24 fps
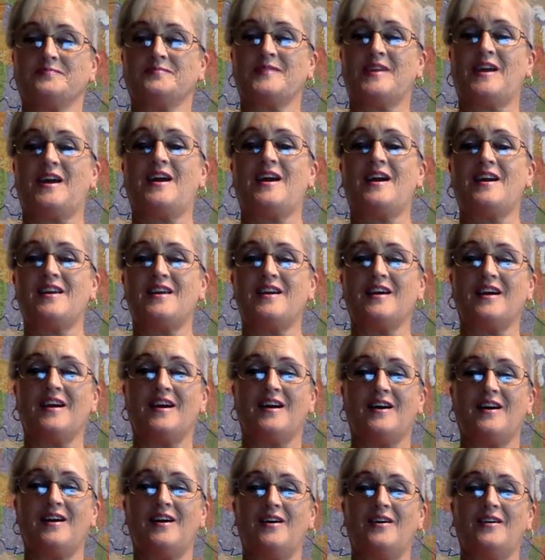There you
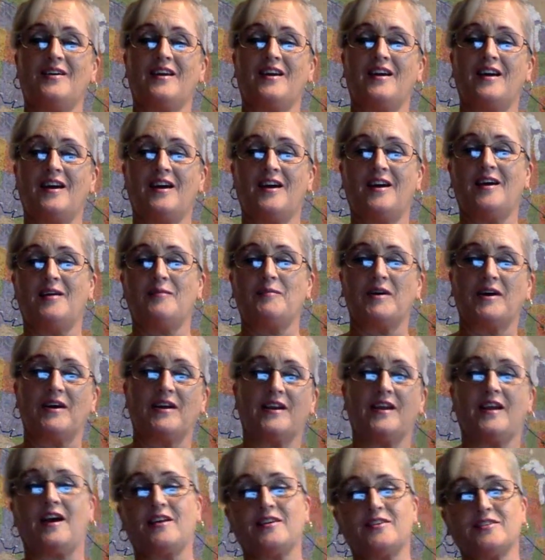go. Yeah,
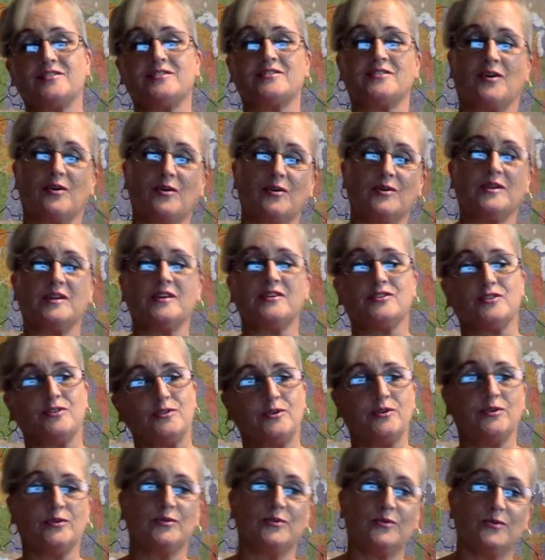buddy. I just told it to
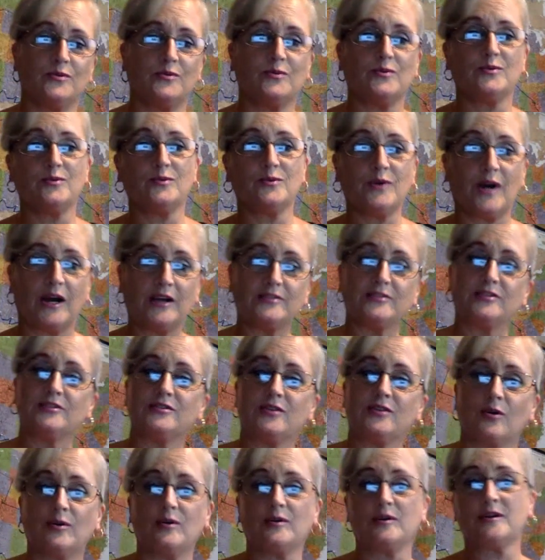you. I
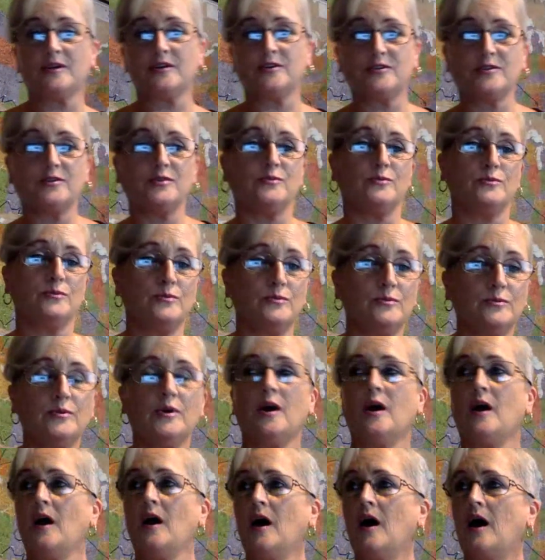just told it to you.
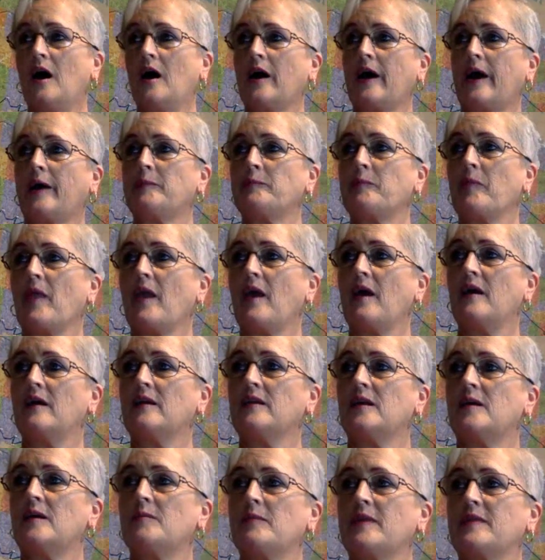Okay,
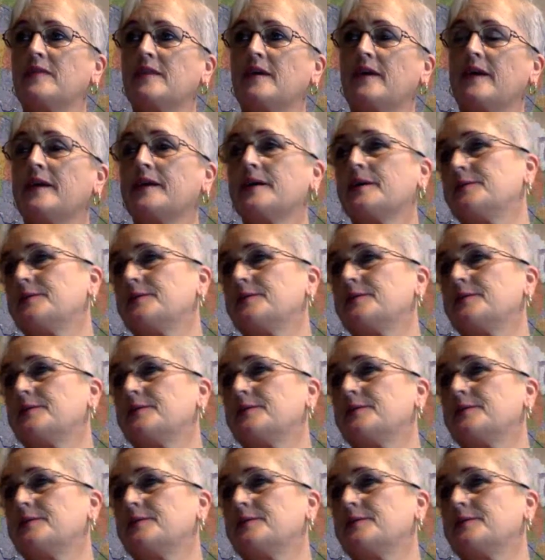let me think.